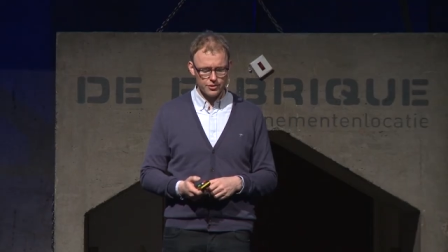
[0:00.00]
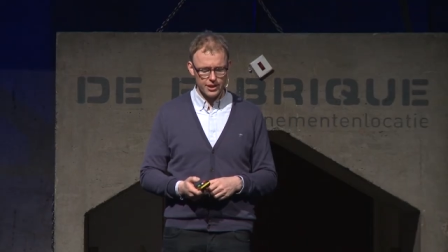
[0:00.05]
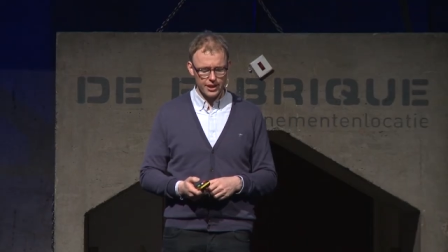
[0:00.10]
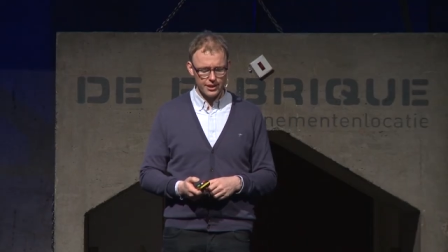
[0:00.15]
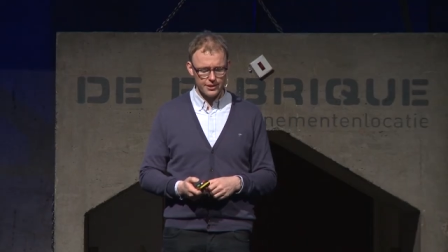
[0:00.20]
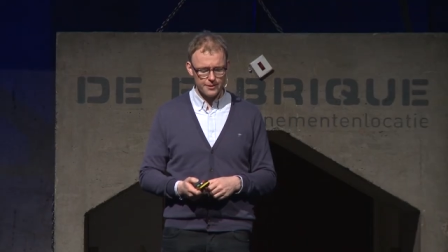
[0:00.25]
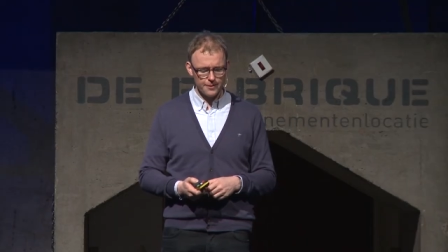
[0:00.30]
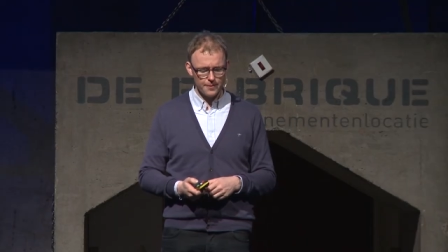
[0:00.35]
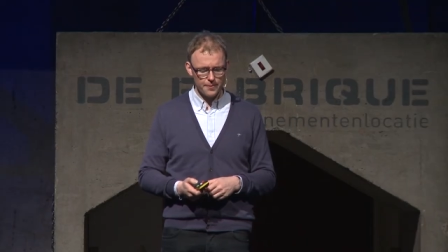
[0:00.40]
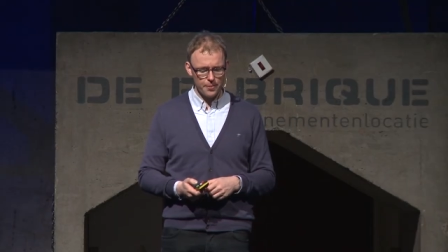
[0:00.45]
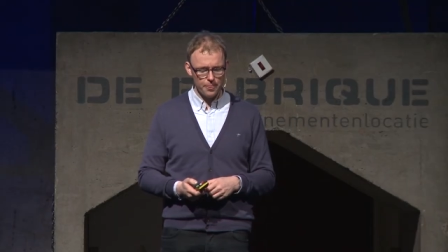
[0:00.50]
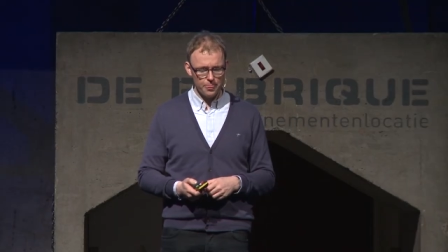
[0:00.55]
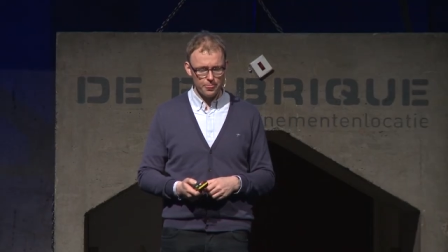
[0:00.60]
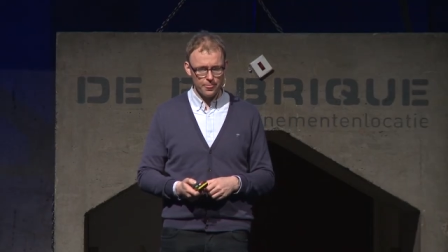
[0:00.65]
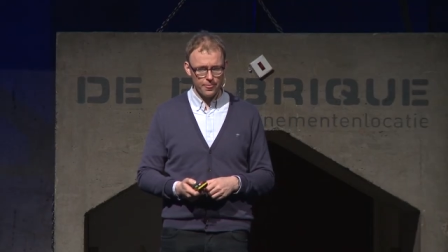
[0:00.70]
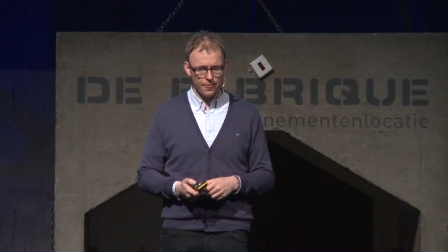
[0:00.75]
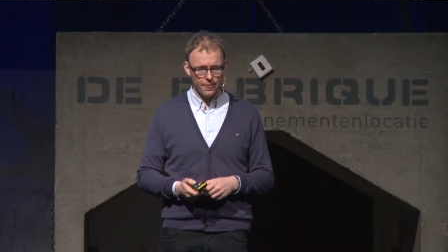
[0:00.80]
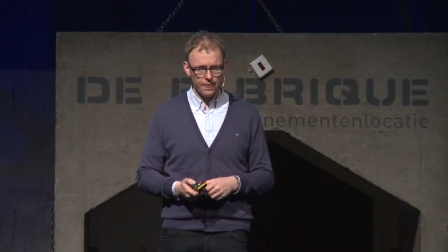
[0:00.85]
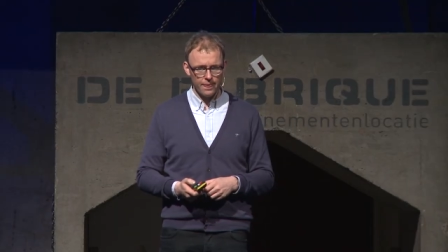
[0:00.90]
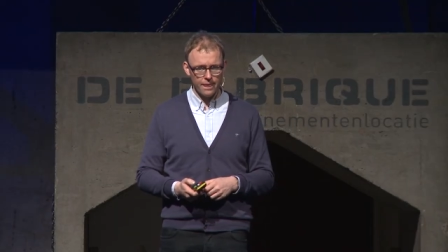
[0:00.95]
side.
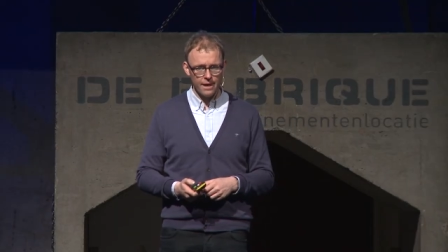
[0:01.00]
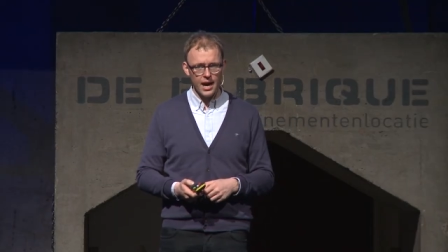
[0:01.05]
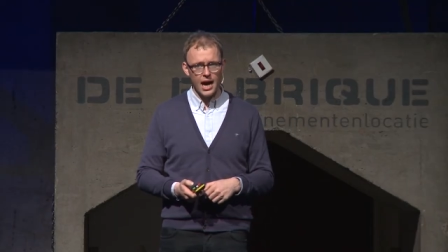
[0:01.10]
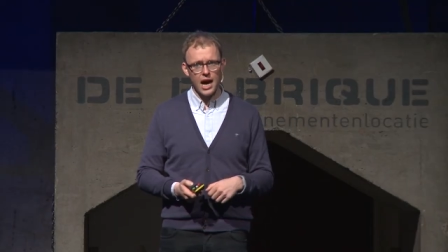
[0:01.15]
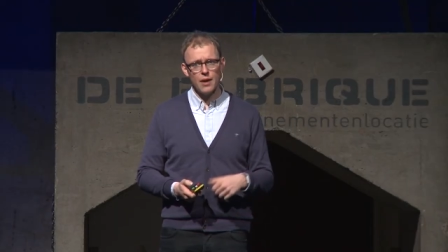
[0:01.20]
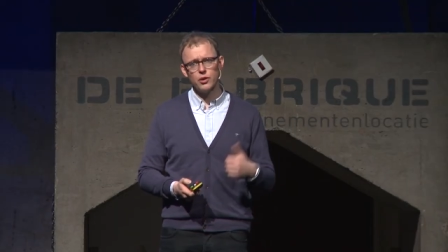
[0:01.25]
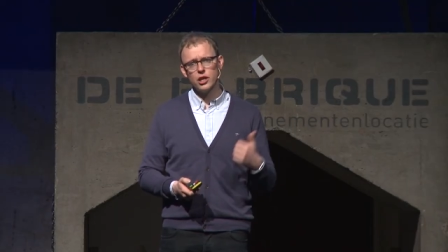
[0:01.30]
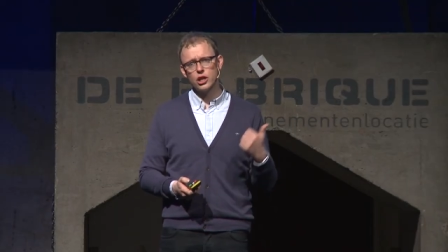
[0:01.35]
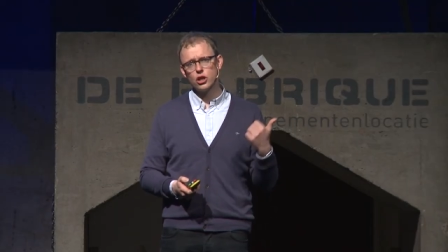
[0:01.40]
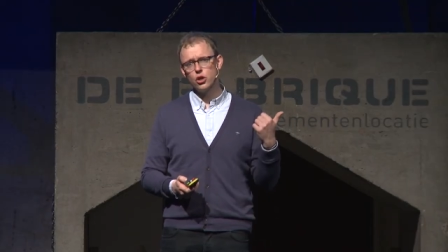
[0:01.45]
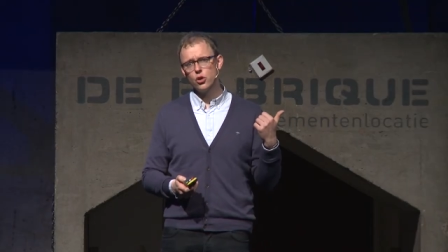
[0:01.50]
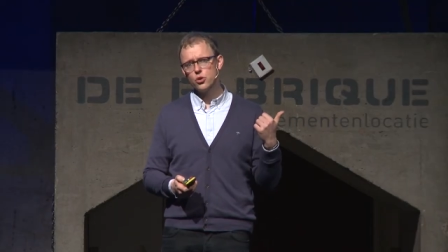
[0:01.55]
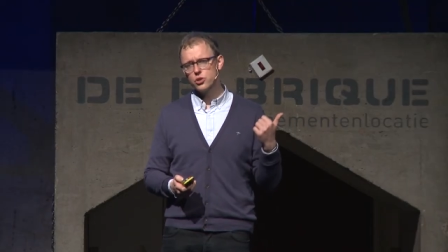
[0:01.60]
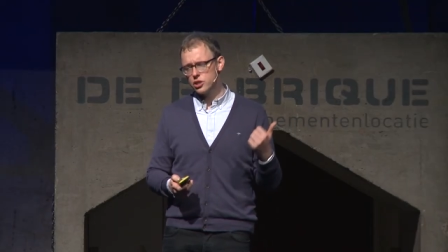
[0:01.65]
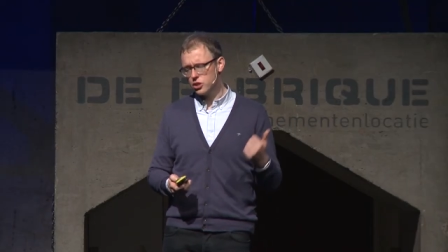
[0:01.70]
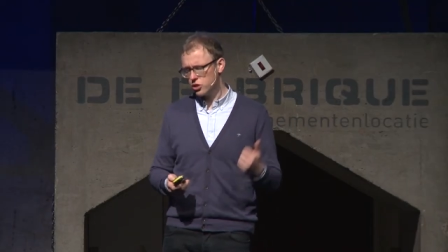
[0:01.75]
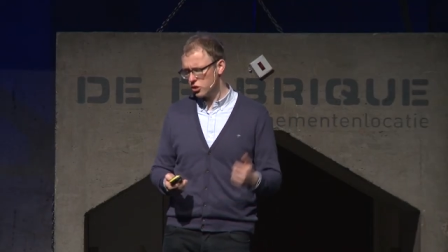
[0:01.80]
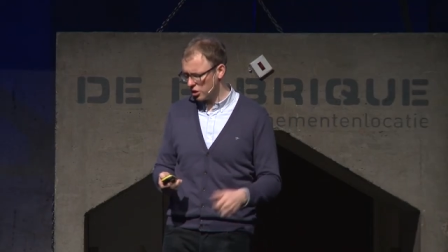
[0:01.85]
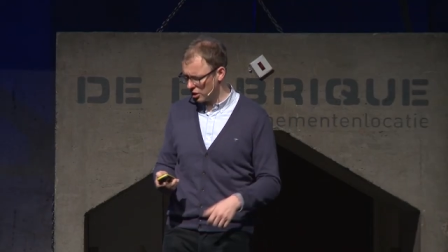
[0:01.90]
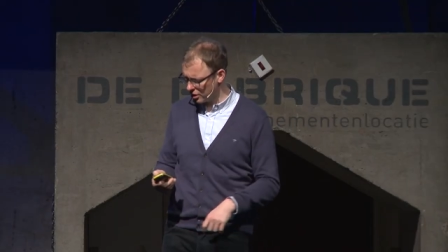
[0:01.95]
I want to close
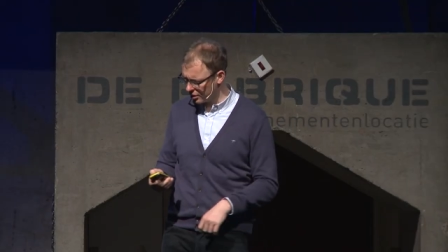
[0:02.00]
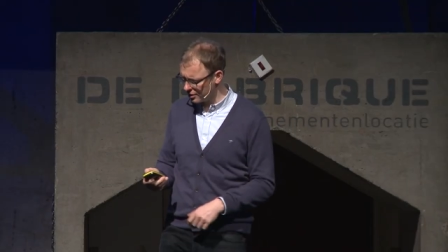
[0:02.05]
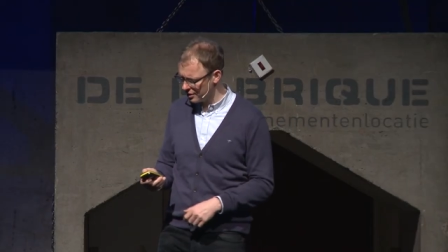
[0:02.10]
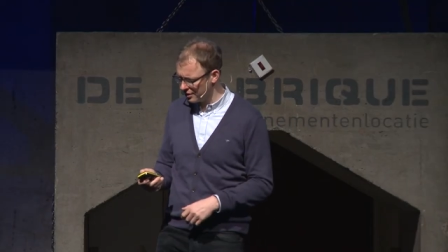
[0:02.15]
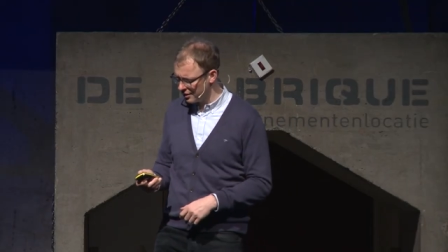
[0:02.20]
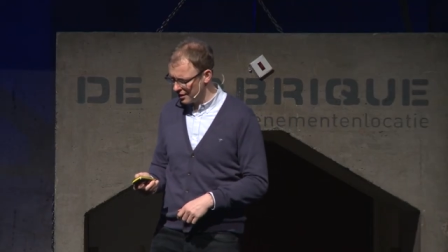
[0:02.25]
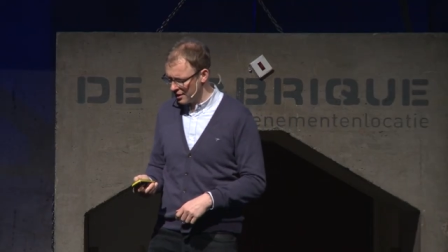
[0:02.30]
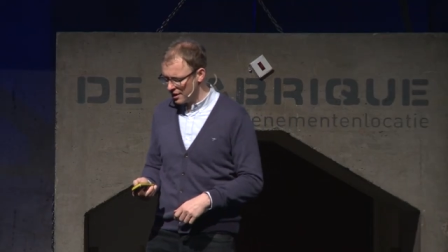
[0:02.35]
the talk